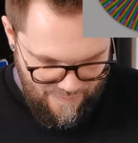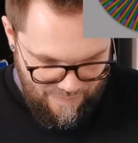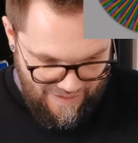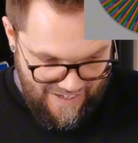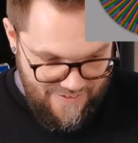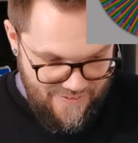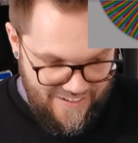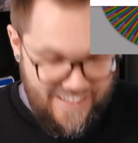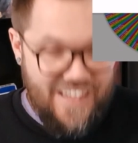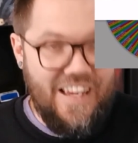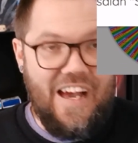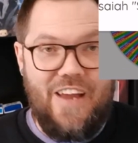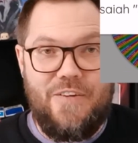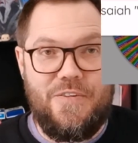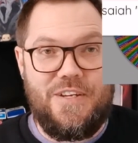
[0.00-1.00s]
blind ranking
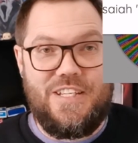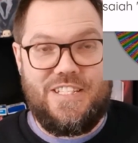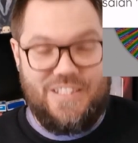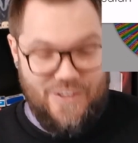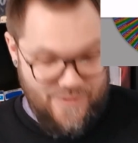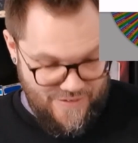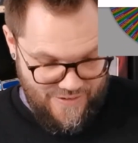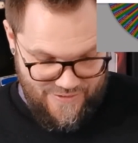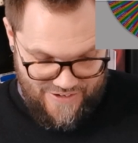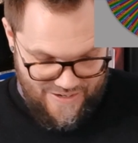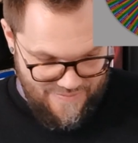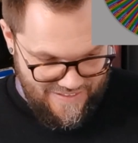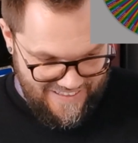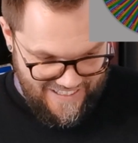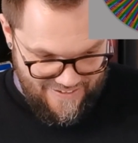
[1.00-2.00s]
100 is so
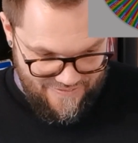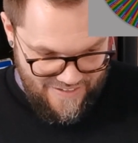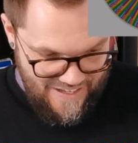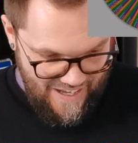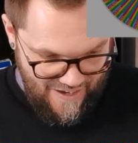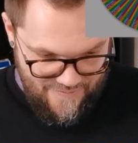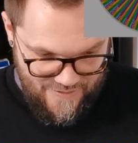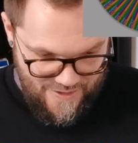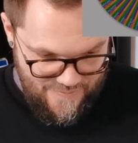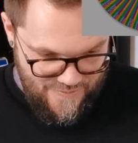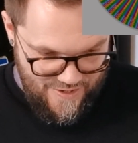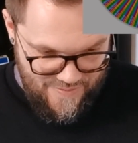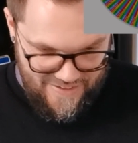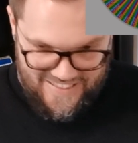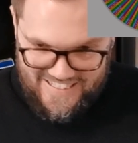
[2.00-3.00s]
incredibly tough. I'm gonna
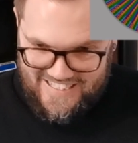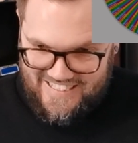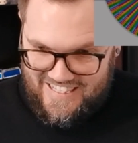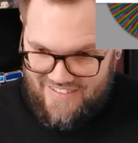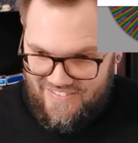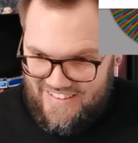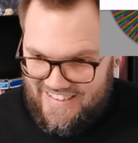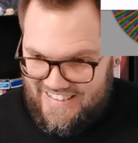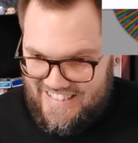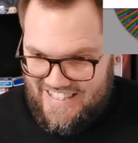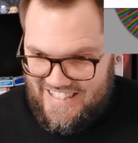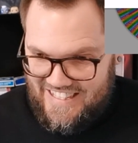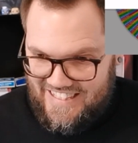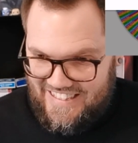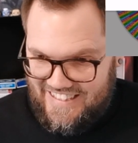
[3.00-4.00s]
put him at
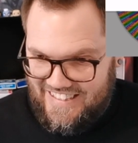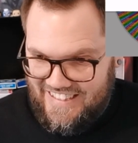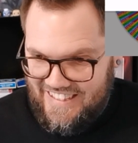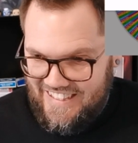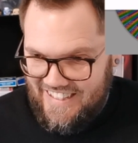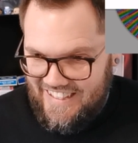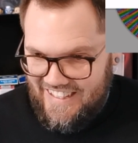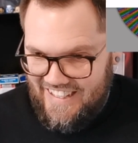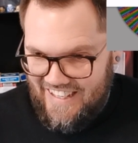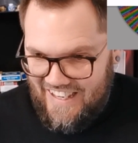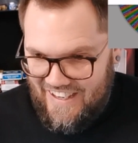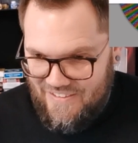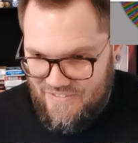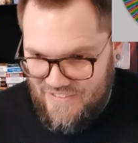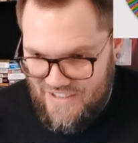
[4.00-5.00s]
17. I
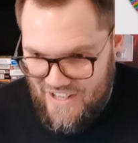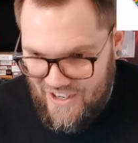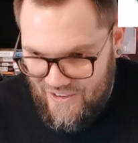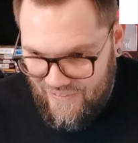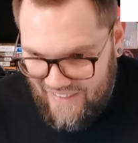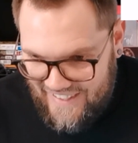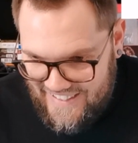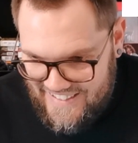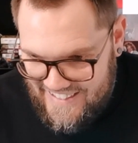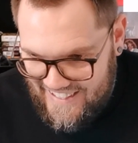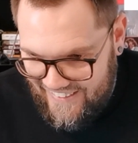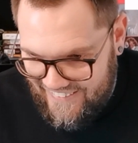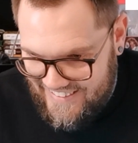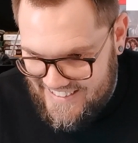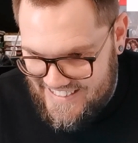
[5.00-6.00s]
have no idea
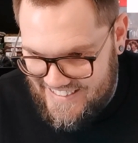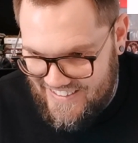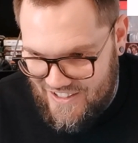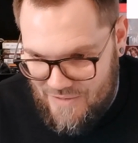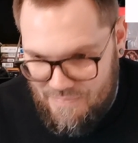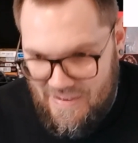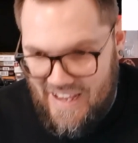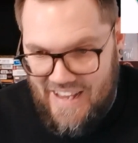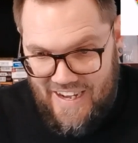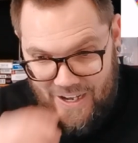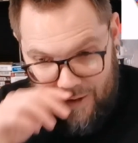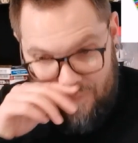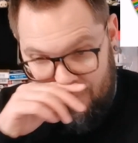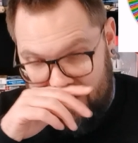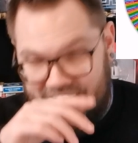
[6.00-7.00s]
how this is gonna pan
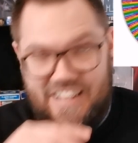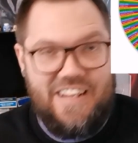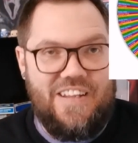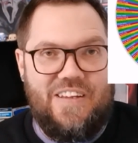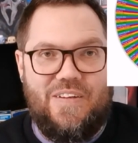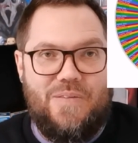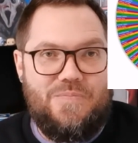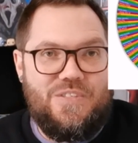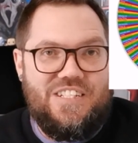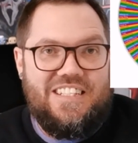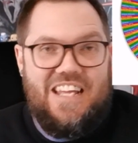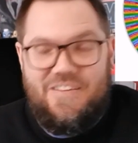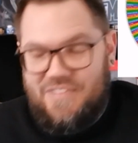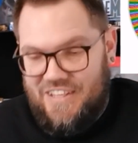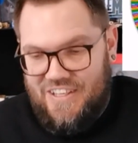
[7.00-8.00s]
out, but I'm just
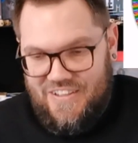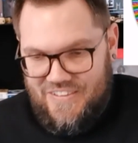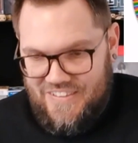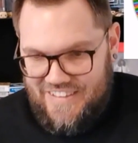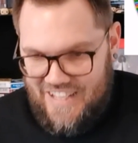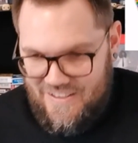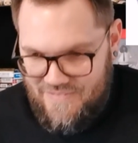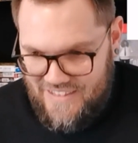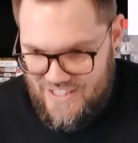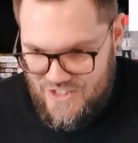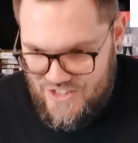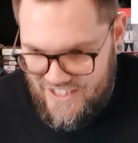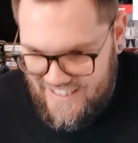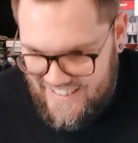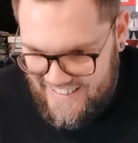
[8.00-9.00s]
having a good time in the
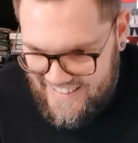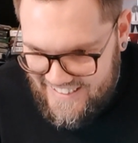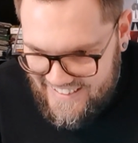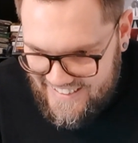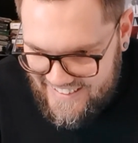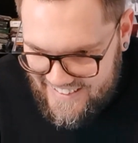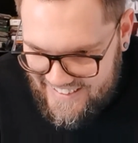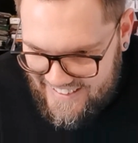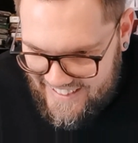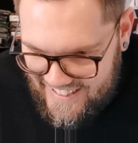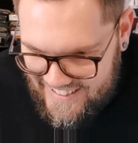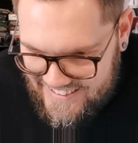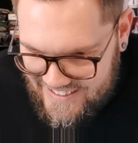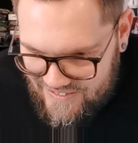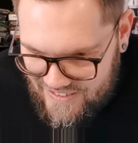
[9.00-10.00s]
journey.
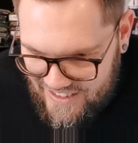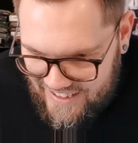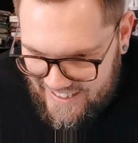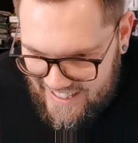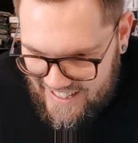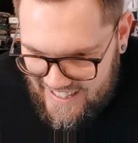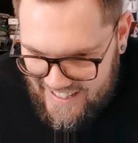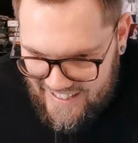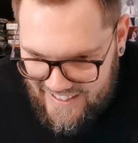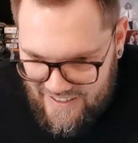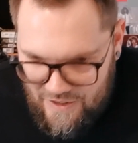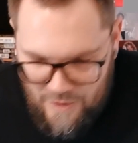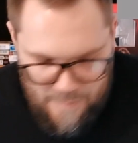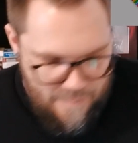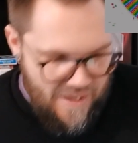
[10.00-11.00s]
Next, we are getting
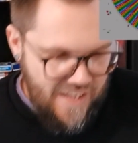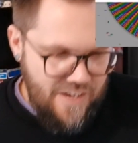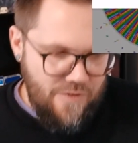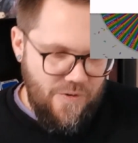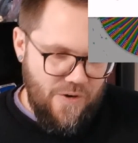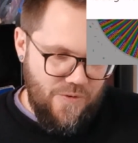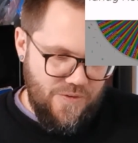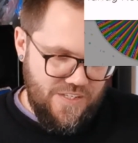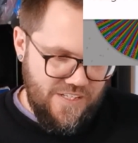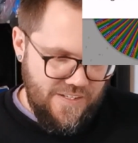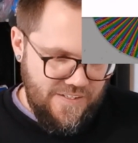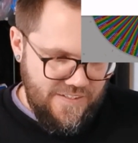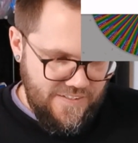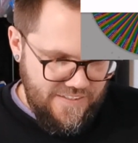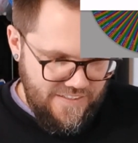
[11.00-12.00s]
Mandy Rose.
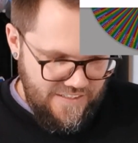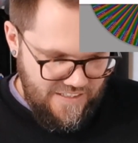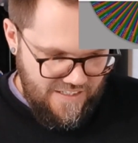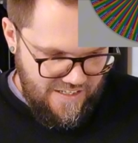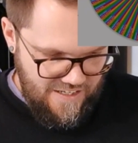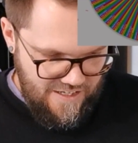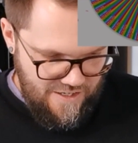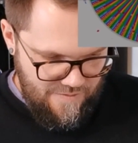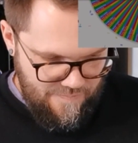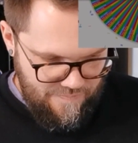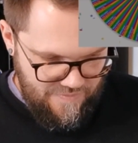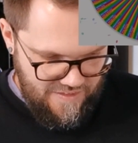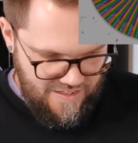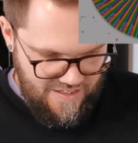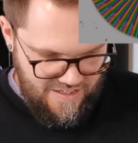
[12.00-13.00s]
I'm